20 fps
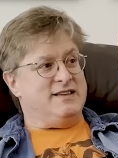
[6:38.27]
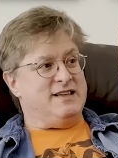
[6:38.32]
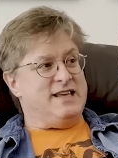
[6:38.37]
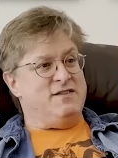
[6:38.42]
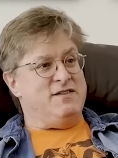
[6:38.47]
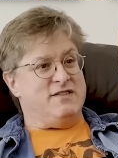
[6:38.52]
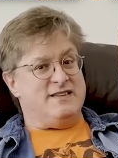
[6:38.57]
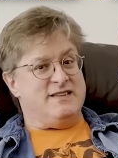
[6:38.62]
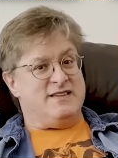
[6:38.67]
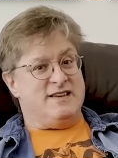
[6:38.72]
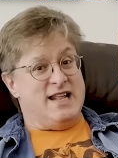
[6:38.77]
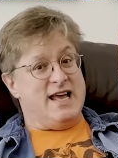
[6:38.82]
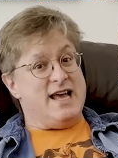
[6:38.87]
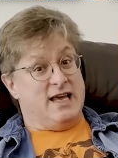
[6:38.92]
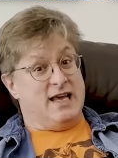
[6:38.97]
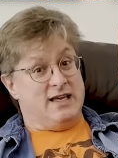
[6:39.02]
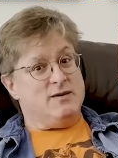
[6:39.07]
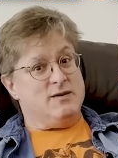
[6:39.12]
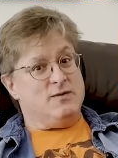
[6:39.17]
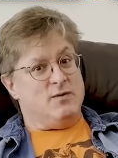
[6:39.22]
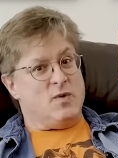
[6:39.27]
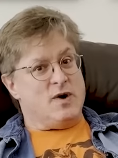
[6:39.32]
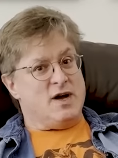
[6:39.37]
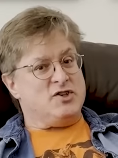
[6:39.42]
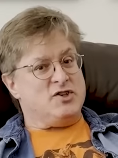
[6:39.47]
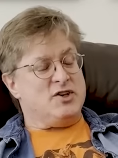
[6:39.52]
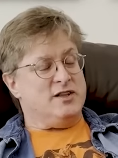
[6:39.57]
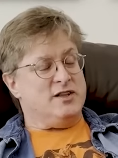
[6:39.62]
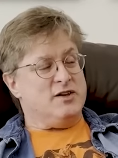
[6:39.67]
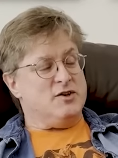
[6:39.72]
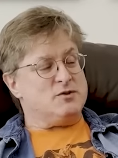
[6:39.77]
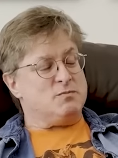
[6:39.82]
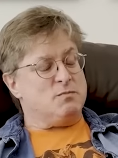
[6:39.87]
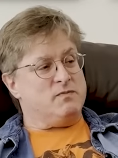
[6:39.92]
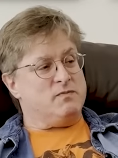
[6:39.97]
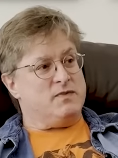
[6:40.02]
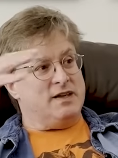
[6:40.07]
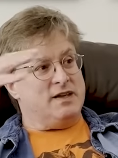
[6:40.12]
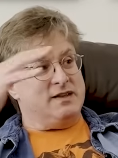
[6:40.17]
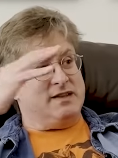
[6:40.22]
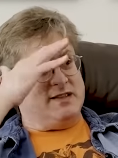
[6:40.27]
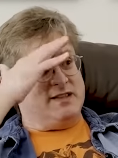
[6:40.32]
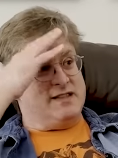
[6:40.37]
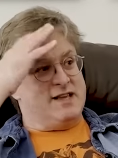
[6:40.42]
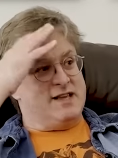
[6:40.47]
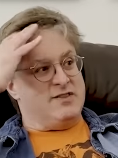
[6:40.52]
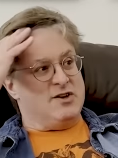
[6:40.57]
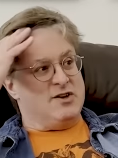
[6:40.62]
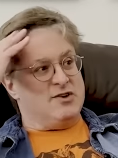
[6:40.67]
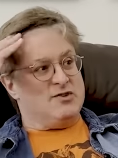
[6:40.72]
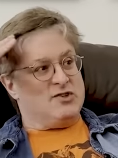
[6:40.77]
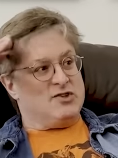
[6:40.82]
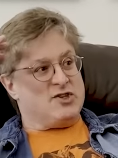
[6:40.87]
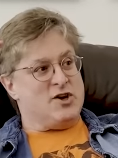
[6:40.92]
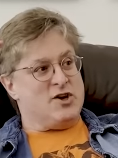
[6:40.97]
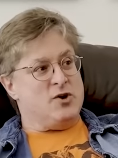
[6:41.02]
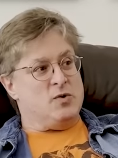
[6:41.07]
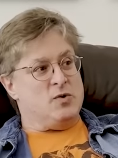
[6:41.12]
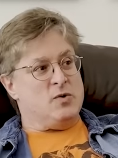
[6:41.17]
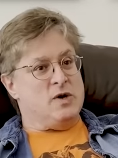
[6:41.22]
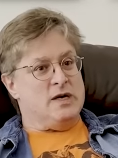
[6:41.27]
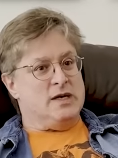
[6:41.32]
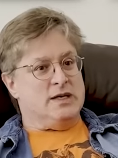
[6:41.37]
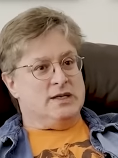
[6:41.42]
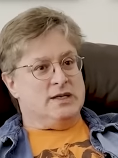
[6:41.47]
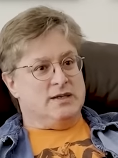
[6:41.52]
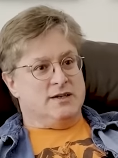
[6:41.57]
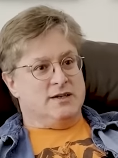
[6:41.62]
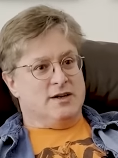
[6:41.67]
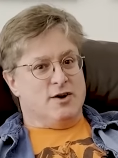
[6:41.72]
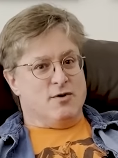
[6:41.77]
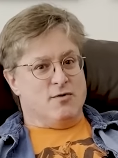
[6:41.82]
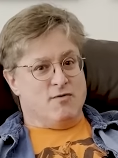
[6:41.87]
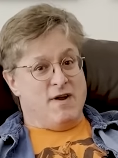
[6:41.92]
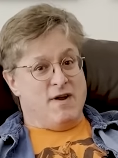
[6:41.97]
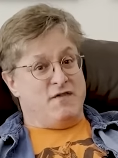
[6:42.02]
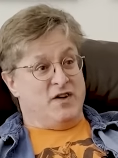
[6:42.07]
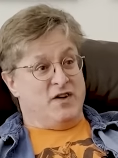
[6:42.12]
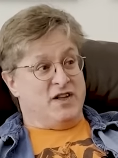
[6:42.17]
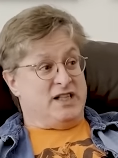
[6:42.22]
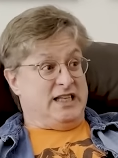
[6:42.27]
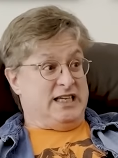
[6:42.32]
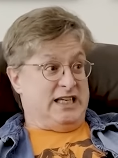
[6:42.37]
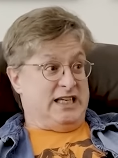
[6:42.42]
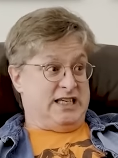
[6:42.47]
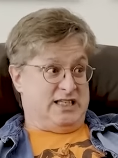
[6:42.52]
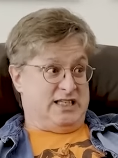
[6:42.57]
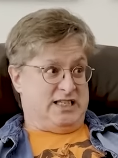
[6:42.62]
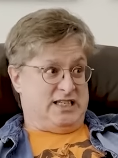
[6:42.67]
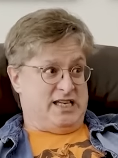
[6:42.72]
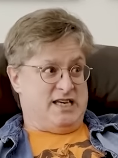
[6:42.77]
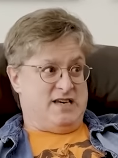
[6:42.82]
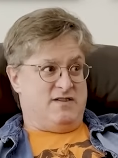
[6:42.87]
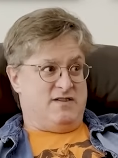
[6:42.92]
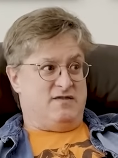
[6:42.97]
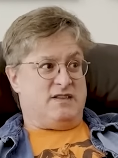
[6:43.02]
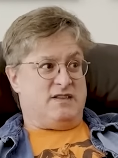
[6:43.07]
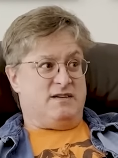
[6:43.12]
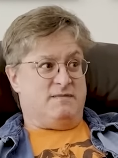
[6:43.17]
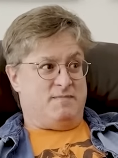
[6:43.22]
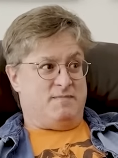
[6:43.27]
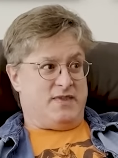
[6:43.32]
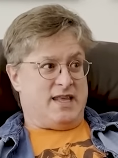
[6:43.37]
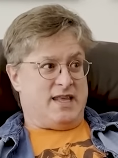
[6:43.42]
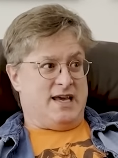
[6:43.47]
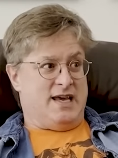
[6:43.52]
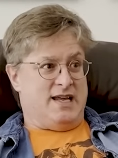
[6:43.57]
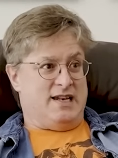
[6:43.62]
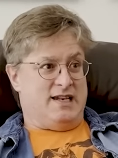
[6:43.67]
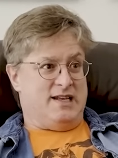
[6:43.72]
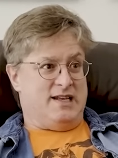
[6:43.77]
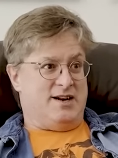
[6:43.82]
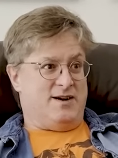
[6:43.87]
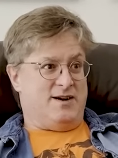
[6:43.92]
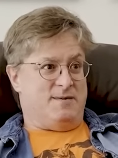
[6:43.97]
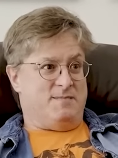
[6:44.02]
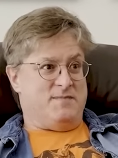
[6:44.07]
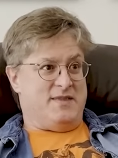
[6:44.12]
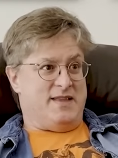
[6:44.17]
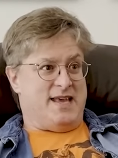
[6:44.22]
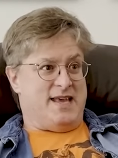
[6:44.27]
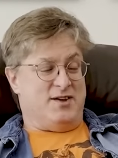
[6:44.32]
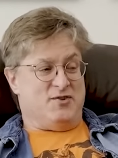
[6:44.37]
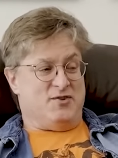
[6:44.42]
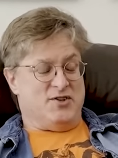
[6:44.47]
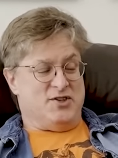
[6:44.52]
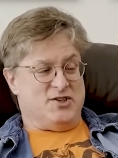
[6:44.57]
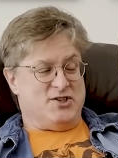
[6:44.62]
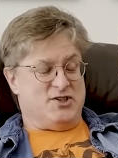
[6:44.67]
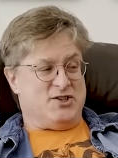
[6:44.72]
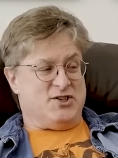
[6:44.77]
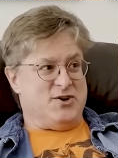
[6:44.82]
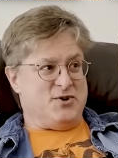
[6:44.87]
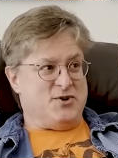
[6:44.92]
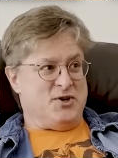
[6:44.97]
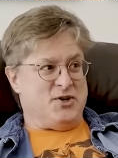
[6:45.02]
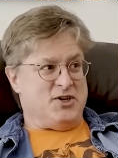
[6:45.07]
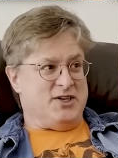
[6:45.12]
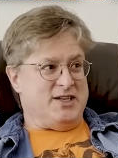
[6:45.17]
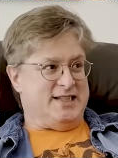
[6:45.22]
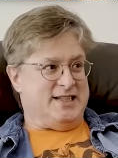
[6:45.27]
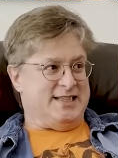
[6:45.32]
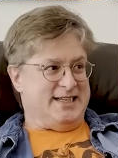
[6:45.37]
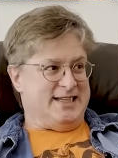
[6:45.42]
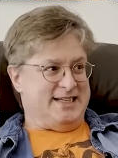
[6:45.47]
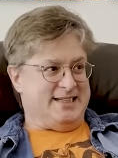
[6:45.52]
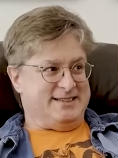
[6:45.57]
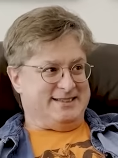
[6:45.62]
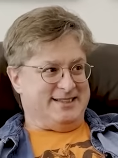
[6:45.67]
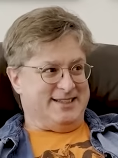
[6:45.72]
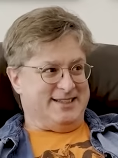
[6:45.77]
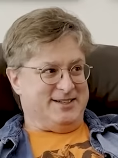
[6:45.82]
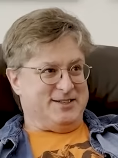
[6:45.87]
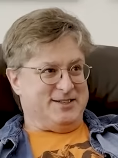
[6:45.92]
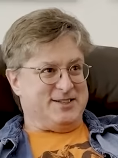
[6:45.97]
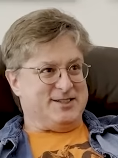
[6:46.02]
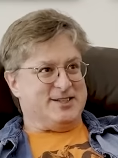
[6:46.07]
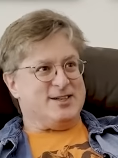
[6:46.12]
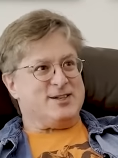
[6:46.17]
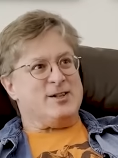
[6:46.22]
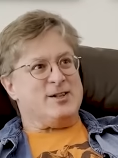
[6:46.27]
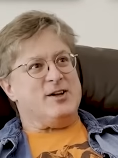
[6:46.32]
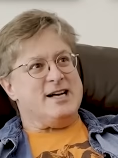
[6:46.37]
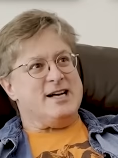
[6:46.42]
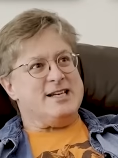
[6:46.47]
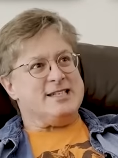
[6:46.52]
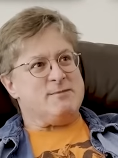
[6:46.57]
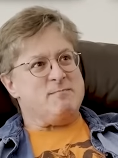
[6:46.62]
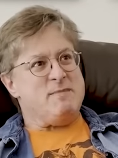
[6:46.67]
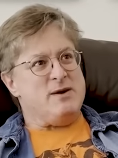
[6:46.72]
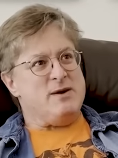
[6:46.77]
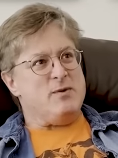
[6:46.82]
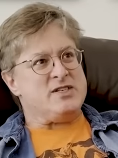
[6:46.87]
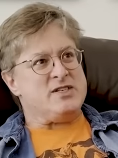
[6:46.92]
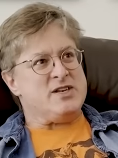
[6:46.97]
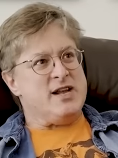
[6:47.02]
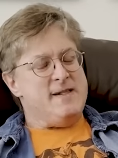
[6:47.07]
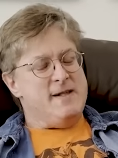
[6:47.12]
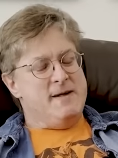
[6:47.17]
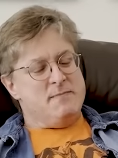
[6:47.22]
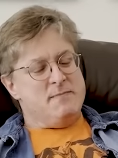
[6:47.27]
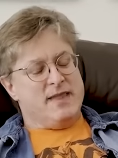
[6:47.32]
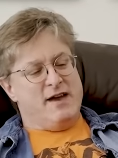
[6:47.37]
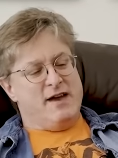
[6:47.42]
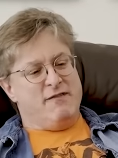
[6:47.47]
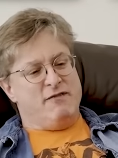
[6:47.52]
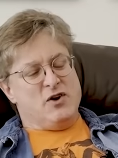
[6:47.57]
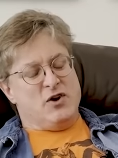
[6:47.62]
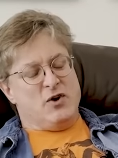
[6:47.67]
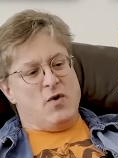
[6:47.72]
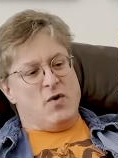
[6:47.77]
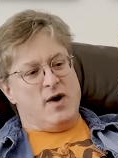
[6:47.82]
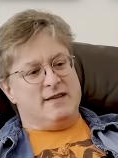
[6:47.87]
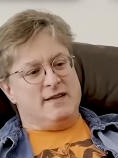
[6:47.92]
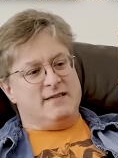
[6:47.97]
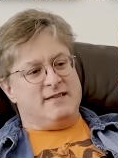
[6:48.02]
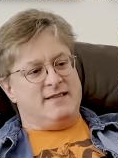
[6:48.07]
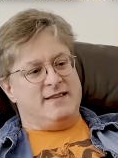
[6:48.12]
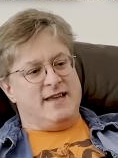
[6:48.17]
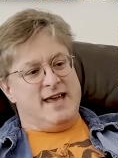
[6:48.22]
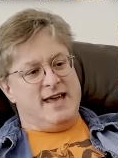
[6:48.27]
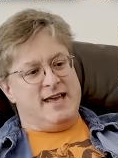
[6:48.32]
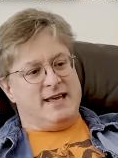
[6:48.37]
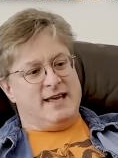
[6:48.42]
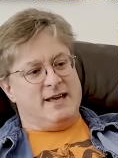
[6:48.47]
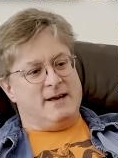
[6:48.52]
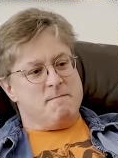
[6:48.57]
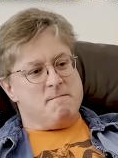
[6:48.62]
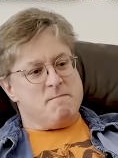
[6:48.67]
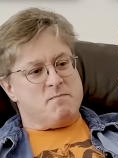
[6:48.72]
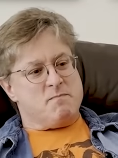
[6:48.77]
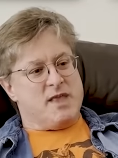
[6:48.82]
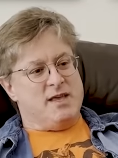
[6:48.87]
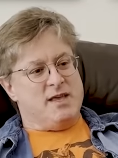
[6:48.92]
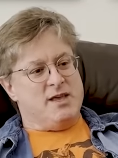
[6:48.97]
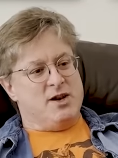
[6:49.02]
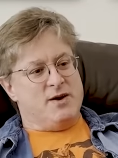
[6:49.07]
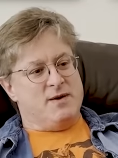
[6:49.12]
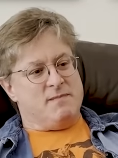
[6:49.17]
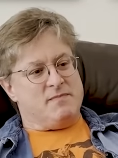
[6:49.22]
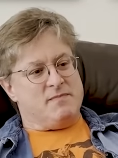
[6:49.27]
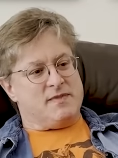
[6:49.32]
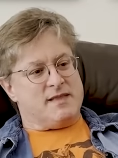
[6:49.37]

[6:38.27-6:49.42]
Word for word: even today, watching those, they're so horrifically conceived. And, you know, Englund is so good in the, you know, the claws. I mean, it was, if you're going to take, you know,